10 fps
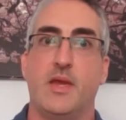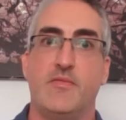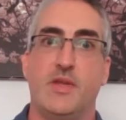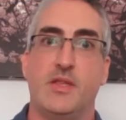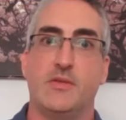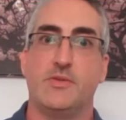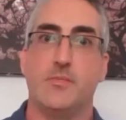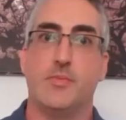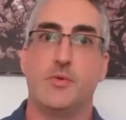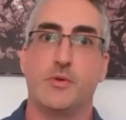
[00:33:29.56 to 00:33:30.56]
Having this
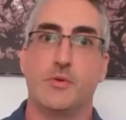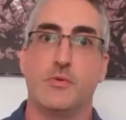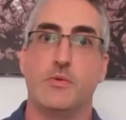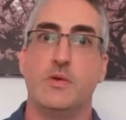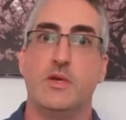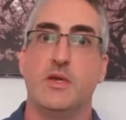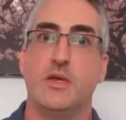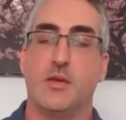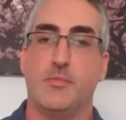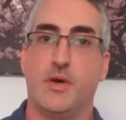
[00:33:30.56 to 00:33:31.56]
simple tool
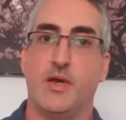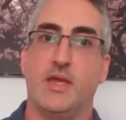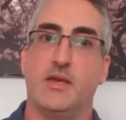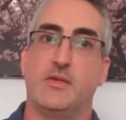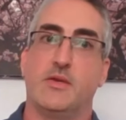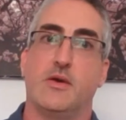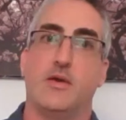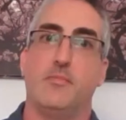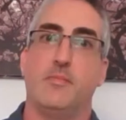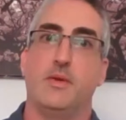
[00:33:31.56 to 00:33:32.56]
can buy that
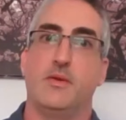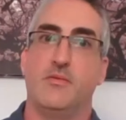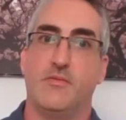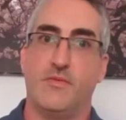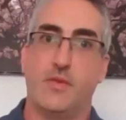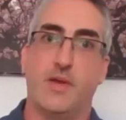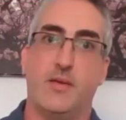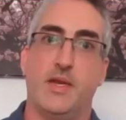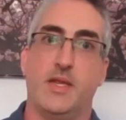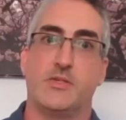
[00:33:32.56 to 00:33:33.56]
time for the
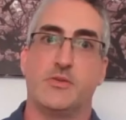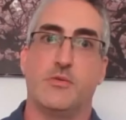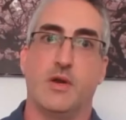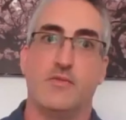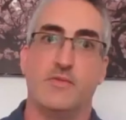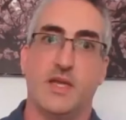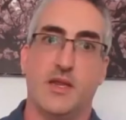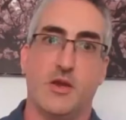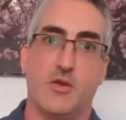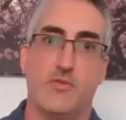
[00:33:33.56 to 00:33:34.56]
paramedics to arrive,
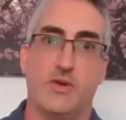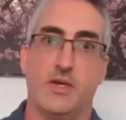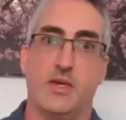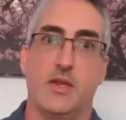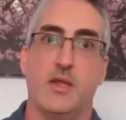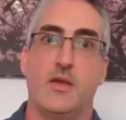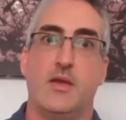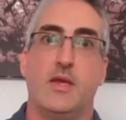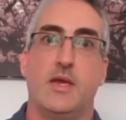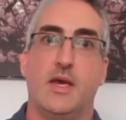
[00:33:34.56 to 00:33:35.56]
take over, and
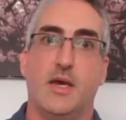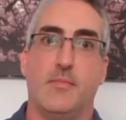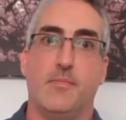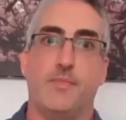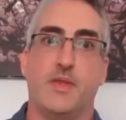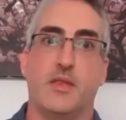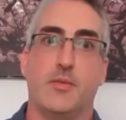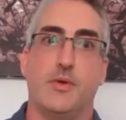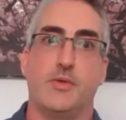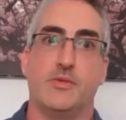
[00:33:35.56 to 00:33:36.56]
get
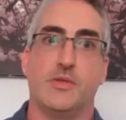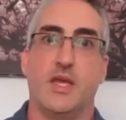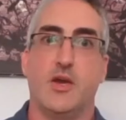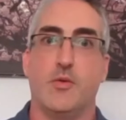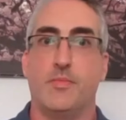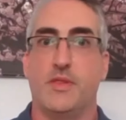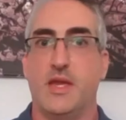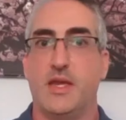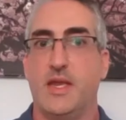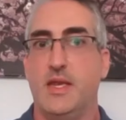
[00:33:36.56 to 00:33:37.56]
the person the help that
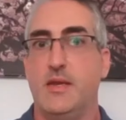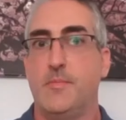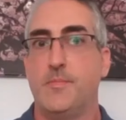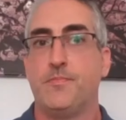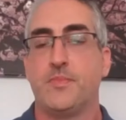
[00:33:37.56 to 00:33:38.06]
they need.